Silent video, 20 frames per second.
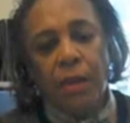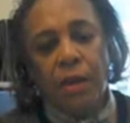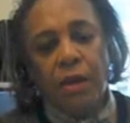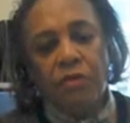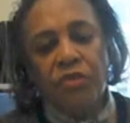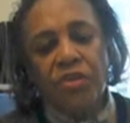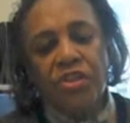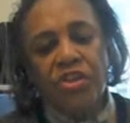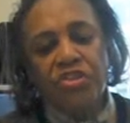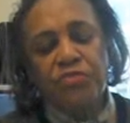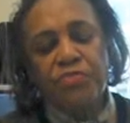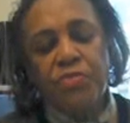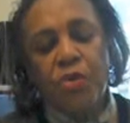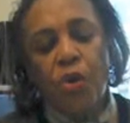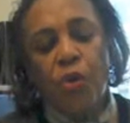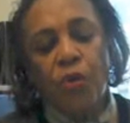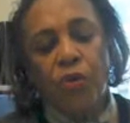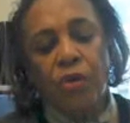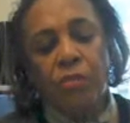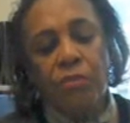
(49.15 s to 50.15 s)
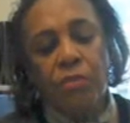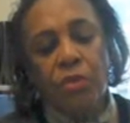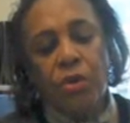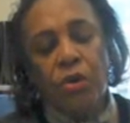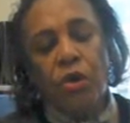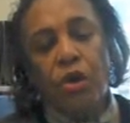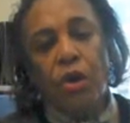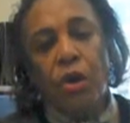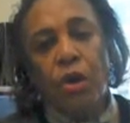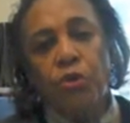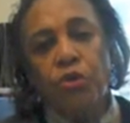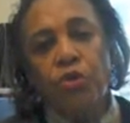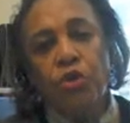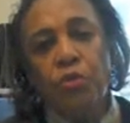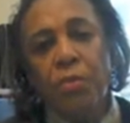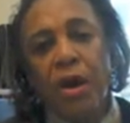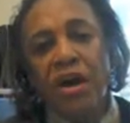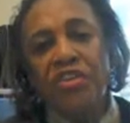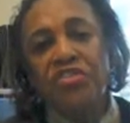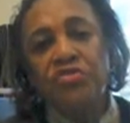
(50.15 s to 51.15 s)
For this program, you
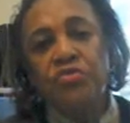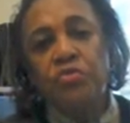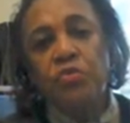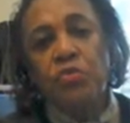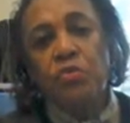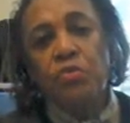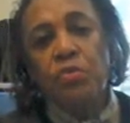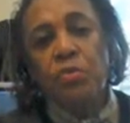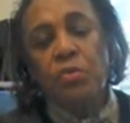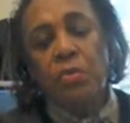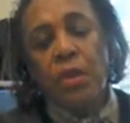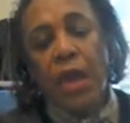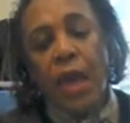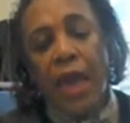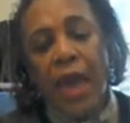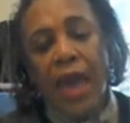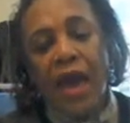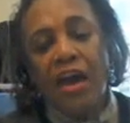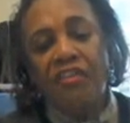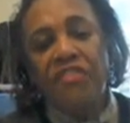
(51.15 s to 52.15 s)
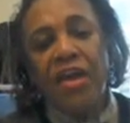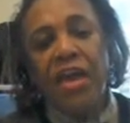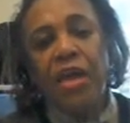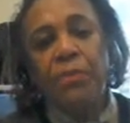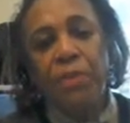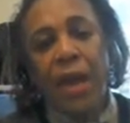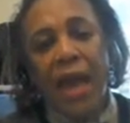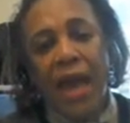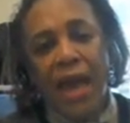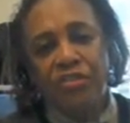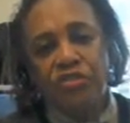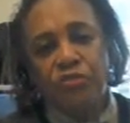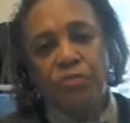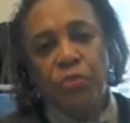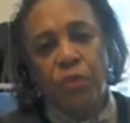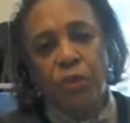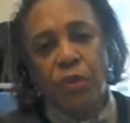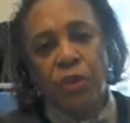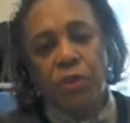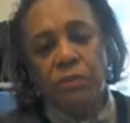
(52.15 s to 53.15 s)
must have a
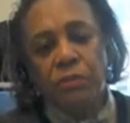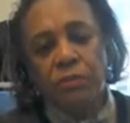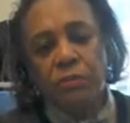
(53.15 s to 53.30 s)
passport.